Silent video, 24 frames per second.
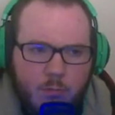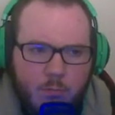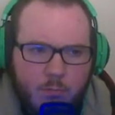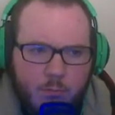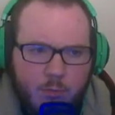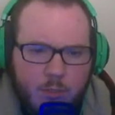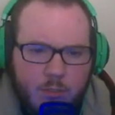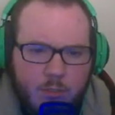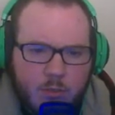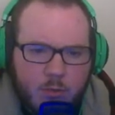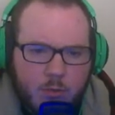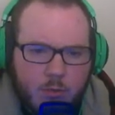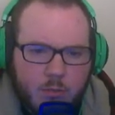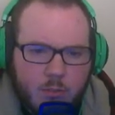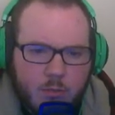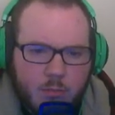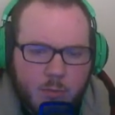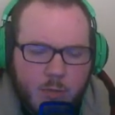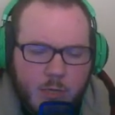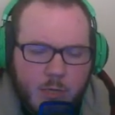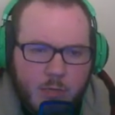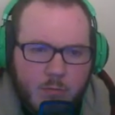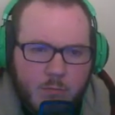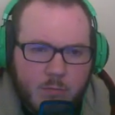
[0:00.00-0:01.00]
As always,
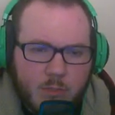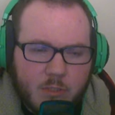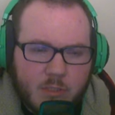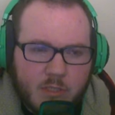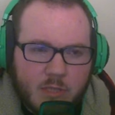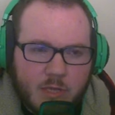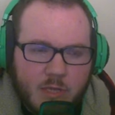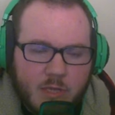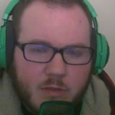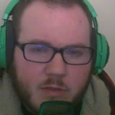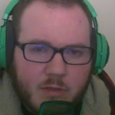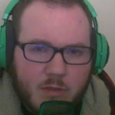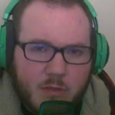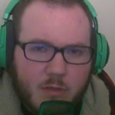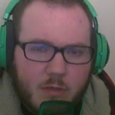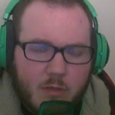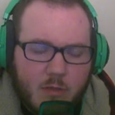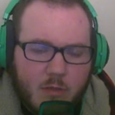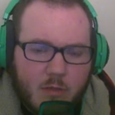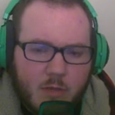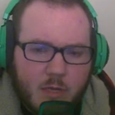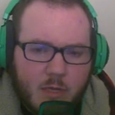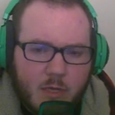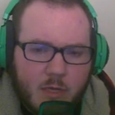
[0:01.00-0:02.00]
my name is
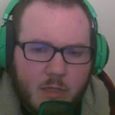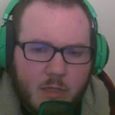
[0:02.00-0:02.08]
Nathan, and